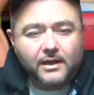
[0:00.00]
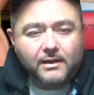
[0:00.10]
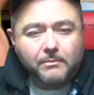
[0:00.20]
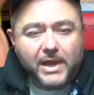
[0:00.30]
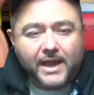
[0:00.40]

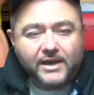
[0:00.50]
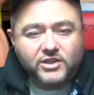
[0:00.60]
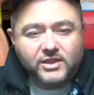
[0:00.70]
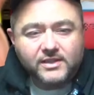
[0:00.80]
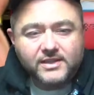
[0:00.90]

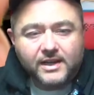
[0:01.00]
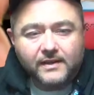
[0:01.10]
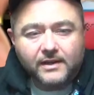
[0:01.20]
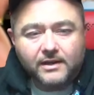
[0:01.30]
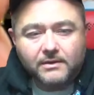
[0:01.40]
packaging design
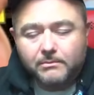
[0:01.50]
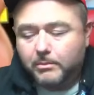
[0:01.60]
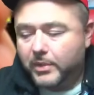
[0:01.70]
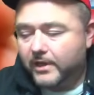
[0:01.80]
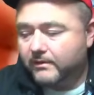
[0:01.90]
there,
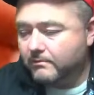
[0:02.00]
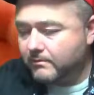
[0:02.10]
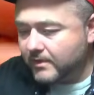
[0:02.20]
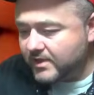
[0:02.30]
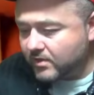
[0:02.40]
but
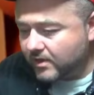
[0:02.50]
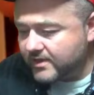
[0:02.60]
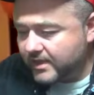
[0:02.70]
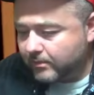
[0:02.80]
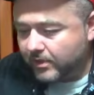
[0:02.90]
these cards
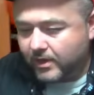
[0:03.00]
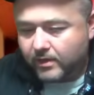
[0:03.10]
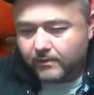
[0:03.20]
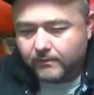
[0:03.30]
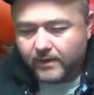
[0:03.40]
seem pretty
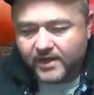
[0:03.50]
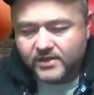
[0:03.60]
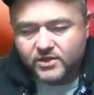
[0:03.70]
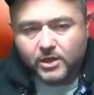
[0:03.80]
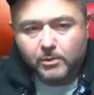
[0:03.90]
good for as
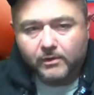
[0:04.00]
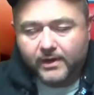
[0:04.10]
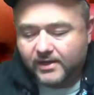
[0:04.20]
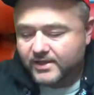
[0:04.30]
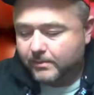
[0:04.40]
jumbled
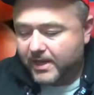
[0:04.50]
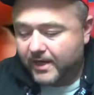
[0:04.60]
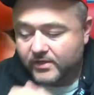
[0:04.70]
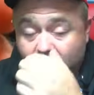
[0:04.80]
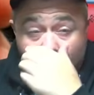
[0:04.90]
around as the
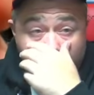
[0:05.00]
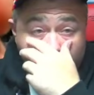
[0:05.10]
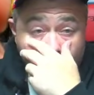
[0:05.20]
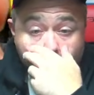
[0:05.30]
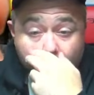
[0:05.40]
packs are
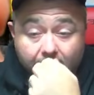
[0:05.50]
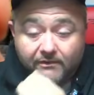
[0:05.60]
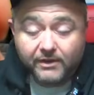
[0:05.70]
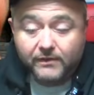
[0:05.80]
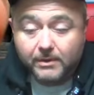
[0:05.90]
within the
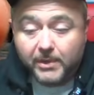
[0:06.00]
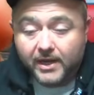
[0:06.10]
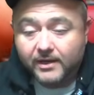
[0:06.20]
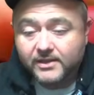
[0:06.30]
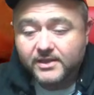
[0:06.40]
gravity feed
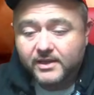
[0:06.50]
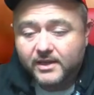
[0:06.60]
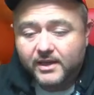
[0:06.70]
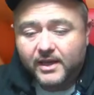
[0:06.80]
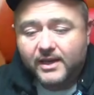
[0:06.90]
box.
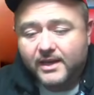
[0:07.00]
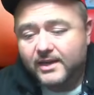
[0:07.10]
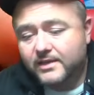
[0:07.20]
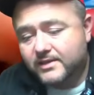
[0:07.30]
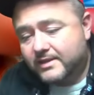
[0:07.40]
It
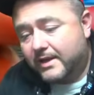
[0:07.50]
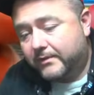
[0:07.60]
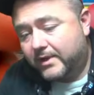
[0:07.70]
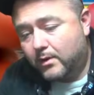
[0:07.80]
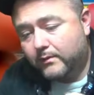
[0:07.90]
is
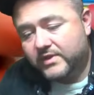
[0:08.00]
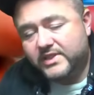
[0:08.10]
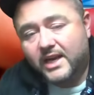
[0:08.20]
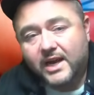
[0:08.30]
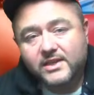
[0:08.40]
definitely
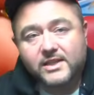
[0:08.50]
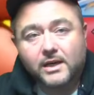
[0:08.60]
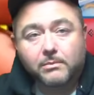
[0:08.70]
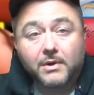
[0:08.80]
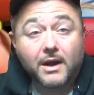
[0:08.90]
oversized. They
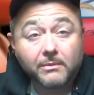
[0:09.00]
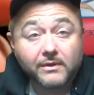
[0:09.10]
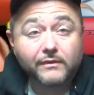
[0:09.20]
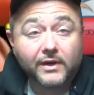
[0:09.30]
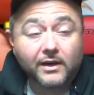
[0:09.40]
could probably
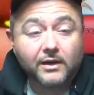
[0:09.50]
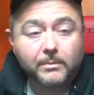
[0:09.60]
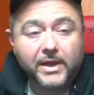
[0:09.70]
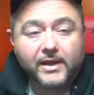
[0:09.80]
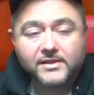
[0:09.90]
fit 100
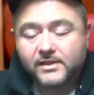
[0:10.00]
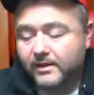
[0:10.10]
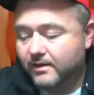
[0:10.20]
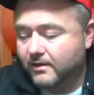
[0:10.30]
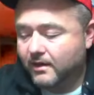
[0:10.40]
packs in
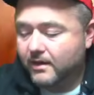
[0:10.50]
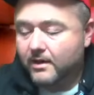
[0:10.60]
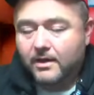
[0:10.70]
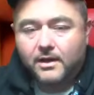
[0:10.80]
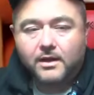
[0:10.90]
there
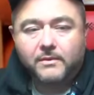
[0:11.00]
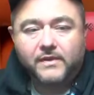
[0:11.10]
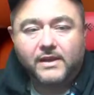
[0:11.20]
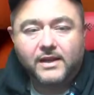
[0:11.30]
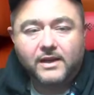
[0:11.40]
if they
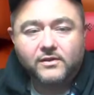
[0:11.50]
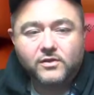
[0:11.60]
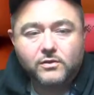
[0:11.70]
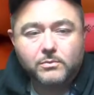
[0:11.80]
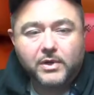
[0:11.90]
needed
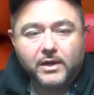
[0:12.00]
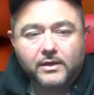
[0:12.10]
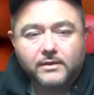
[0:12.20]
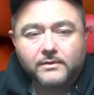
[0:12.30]
to, but